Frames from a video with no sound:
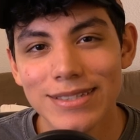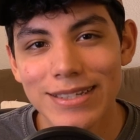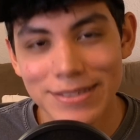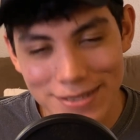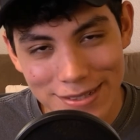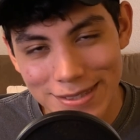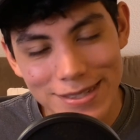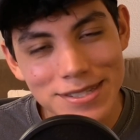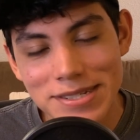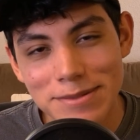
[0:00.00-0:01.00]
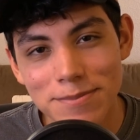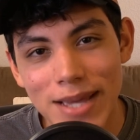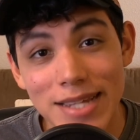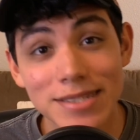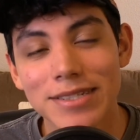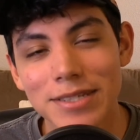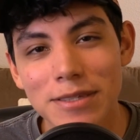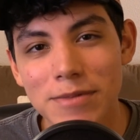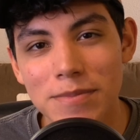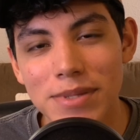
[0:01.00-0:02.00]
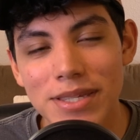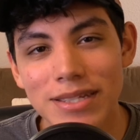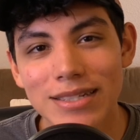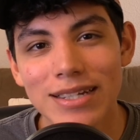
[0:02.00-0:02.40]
it's just such a passionate human being